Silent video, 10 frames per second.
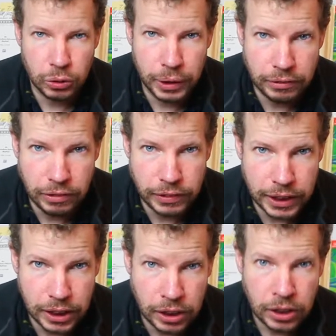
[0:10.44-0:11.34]
another
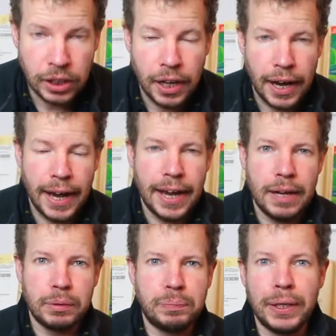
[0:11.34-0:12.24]
video.
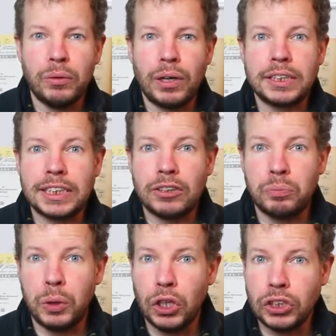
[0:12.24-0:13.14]
It's been a while since I've
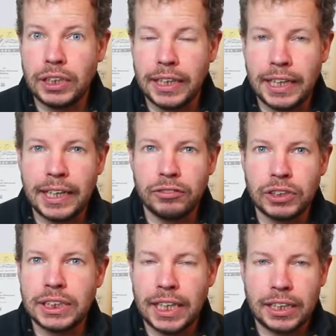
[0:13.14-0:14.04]
posted and I've
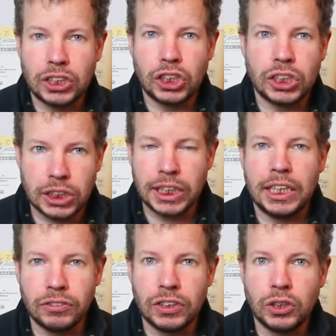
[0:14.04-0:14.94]
decided just to
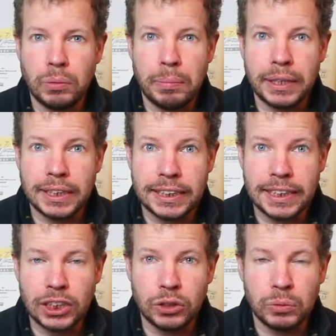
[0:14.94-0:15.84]
change things up a bit this year
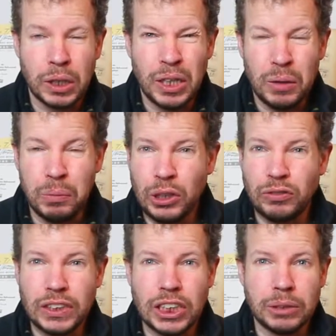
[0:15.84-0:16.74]
and just post
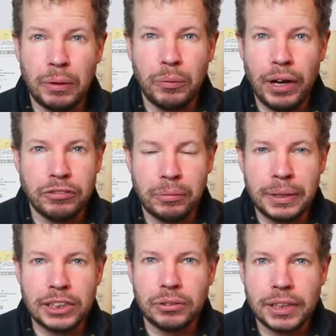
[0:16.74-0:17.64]
videos about whatever I'm
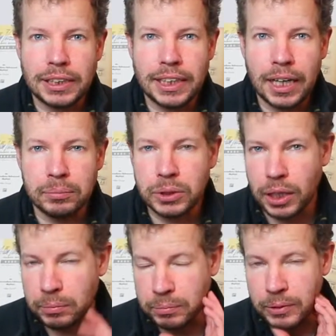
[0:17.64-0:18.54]
into at the time. So
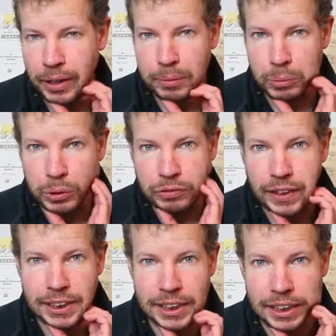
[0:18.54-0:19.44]
I'm quite
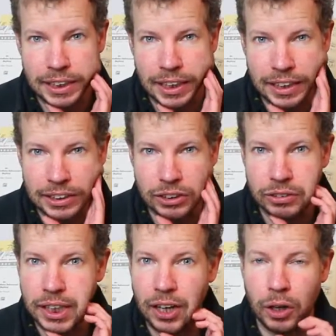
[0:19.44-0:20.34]
multifaceted and I do
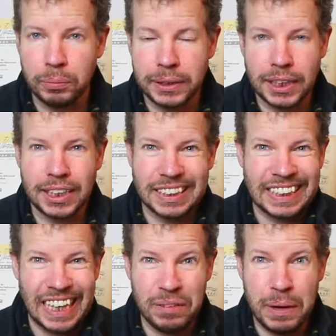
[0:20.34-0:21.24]
get hobbies and I
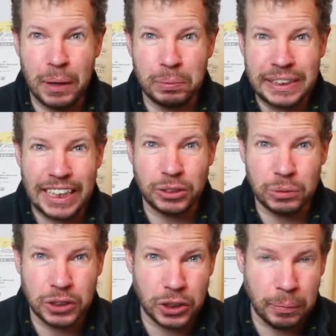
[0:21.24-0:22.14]
get a bit obsessed
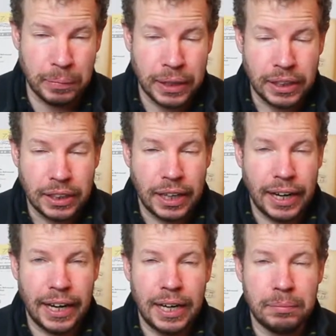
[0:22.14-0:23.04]
with some.
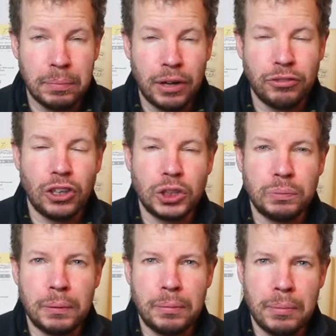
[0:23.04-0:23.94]
But I thought I'd just
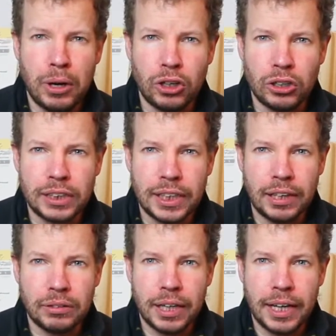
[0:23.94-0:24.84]
put a bit more content
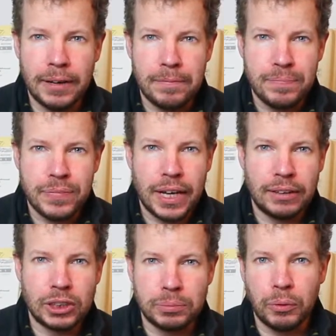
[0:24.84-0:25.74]
out there and
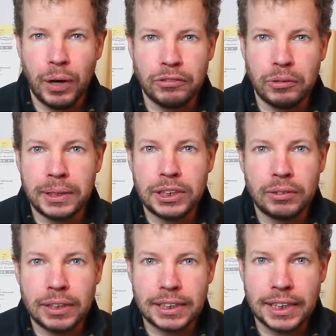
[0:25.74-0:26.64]
just about whatever I'm into
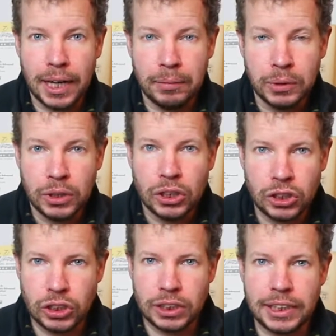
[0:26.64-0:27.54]
at the time.
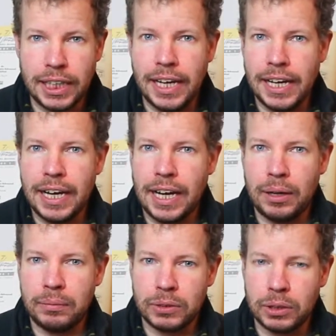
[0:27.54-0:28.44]
So today
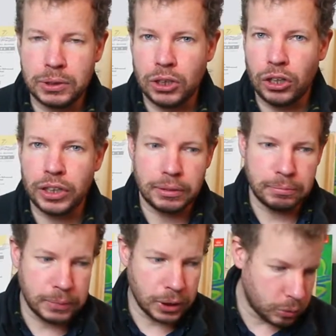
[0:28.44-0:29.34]
I'm going to be
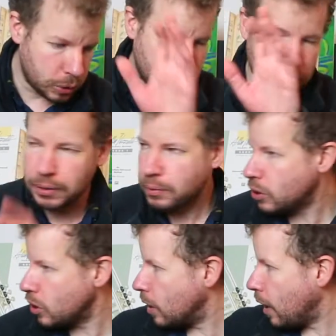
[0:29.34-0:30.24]
talking mutes.
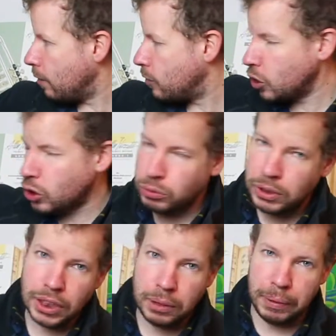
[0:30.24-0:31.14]
So I've just
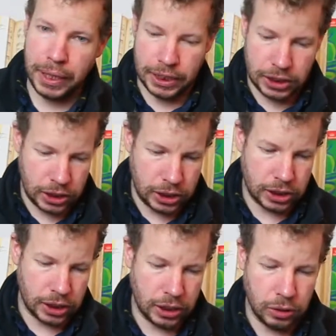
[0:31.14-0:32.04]
recently purchased
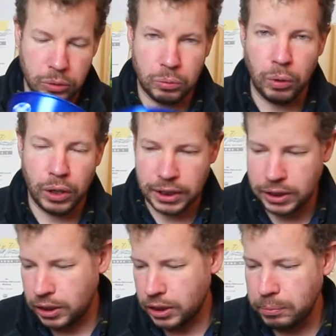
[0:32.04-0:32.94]
the
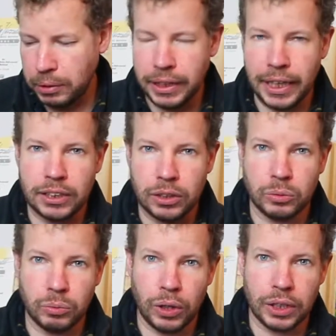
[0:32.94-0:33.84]
Murihead
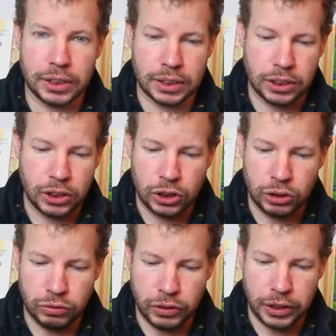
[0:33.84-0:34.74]
Wallace
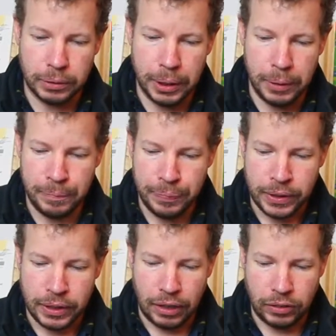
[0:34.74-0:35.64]
Euphonium mute.
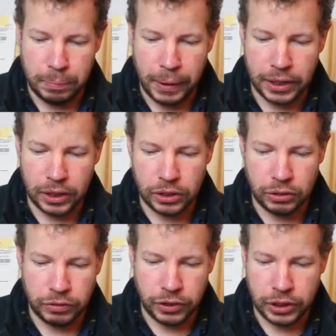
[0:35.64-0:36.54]
After buying a
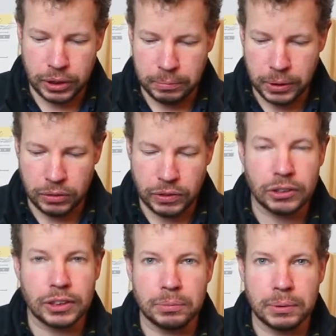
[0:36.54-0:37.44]
euphonium over
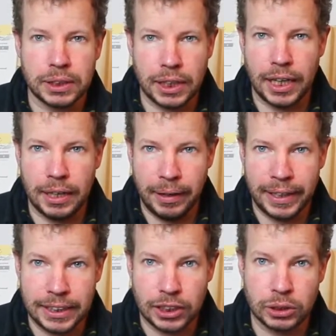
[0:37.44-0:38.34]
Christmas, I
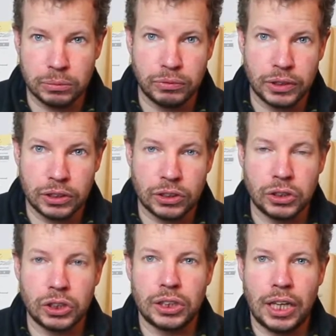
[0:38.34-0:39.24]
needed something to
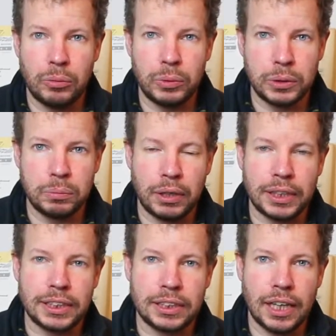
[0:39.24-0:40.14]
just allow me to
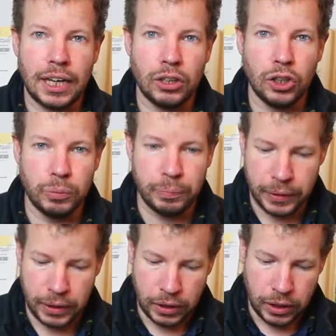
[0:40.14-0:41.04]
practice at home
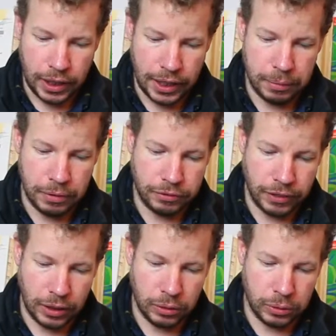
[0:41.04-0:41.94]

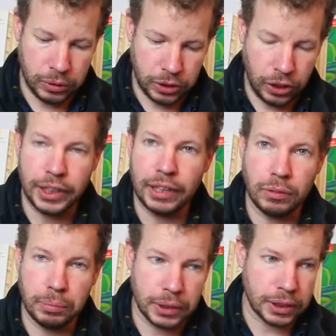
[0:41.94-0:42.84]
without annoying
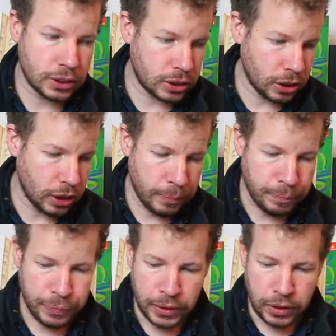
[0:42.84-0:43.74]
everybody. So
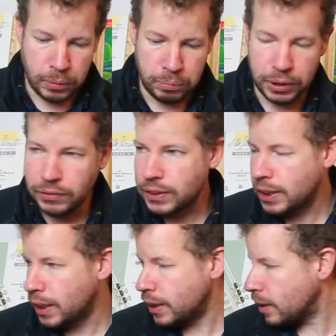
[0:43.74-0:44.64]

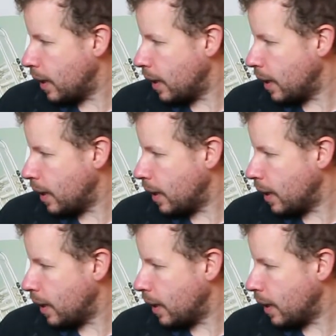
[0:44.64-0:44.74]
previously,